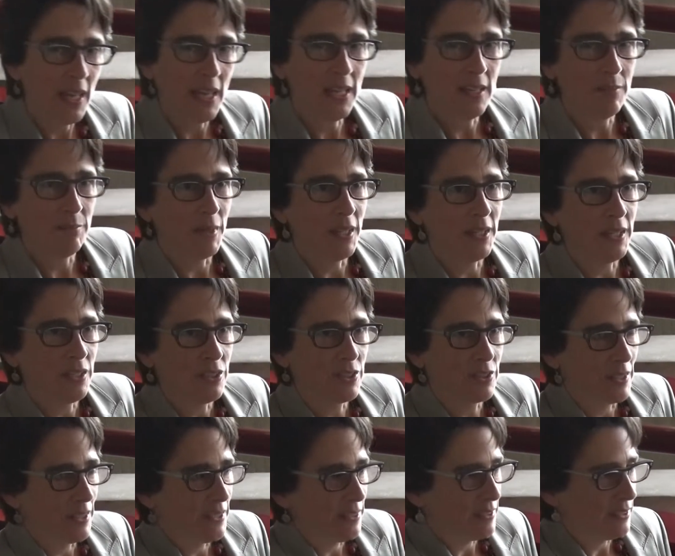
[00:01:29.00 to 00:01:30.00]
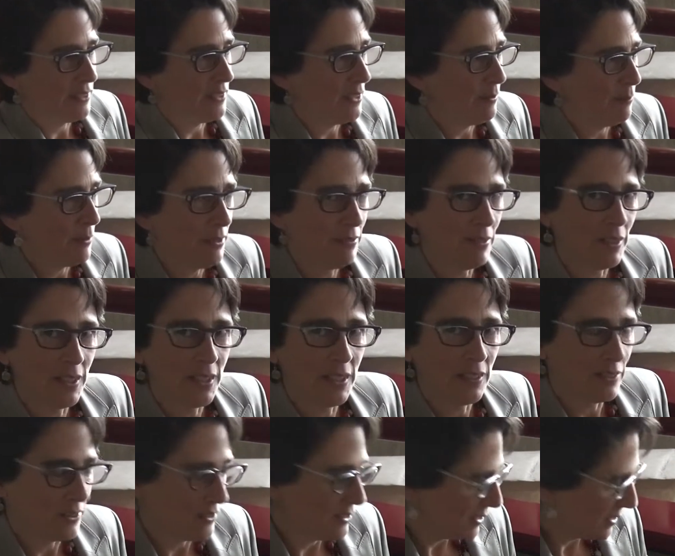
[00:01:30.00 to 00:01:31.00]
and money trying to keep it
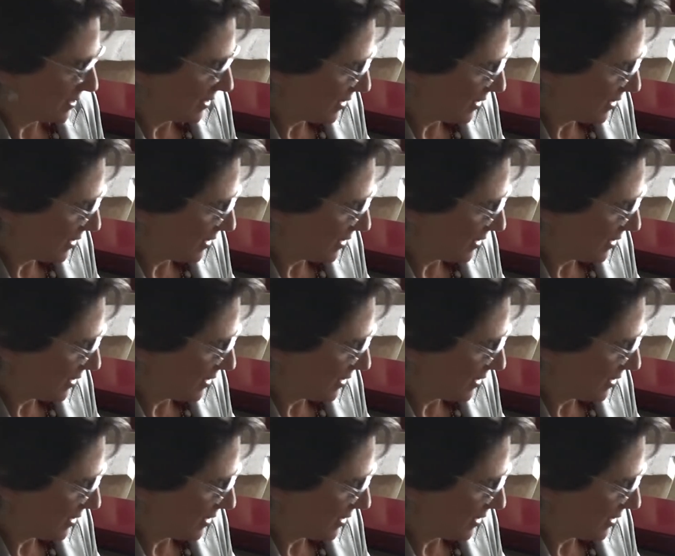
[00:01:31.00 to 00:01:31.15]
running towards the